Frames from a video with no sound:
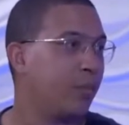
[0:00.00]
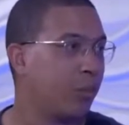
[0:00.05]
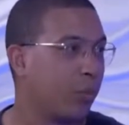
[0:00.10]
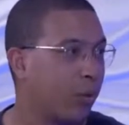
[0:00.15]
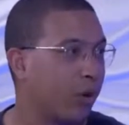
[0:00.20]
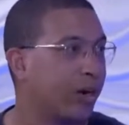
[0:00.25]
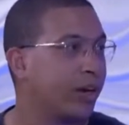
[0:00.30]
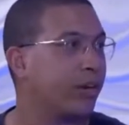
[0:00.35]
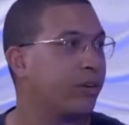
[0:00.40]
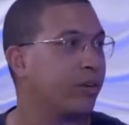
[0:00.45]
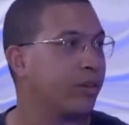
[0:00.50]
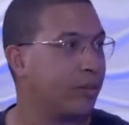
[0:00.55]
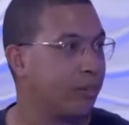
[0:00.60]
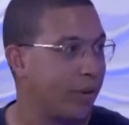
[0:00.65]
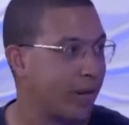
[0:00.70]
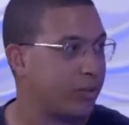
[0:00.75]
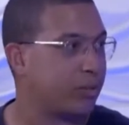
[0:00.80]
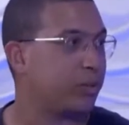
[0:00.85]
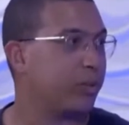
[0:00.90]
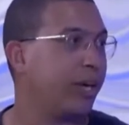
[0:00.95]
working on the
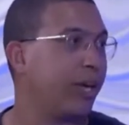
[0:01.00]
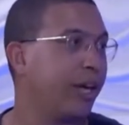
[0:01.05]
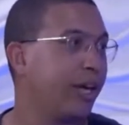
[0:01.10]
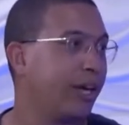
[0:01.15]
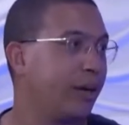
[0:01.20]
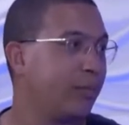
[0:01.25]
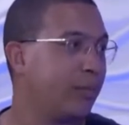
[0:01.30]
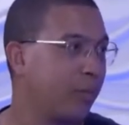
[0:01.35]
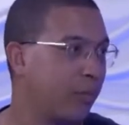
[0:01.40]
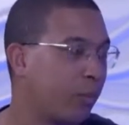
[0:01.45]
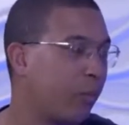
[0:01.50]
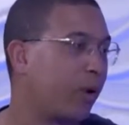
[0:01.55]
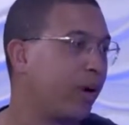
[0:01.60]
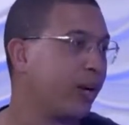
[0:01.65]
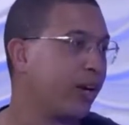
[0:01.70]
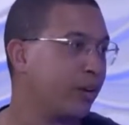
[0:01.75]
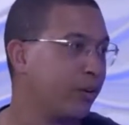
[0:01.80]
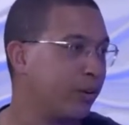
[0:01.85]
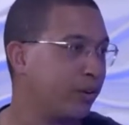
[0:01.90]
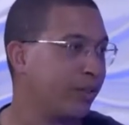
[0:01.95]
mental game,
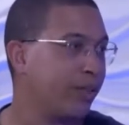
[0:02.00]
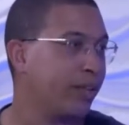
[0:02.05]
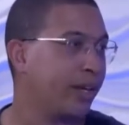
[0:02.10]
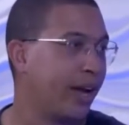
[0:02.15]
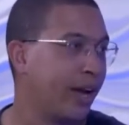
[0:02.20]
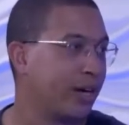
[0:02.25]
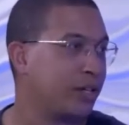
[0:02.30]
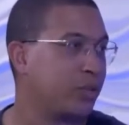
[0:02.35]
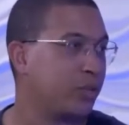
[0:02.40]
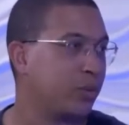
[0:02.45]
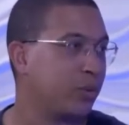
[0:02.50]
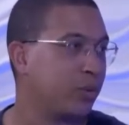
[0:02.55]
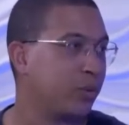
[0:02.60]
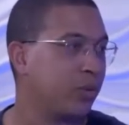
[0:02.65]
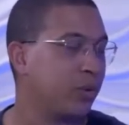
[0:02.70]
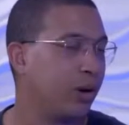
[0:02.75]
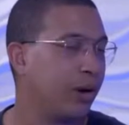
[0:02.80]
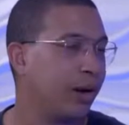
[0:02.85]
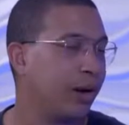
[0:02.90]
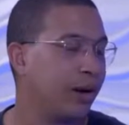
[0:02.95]
working on the
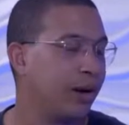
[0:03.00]
actual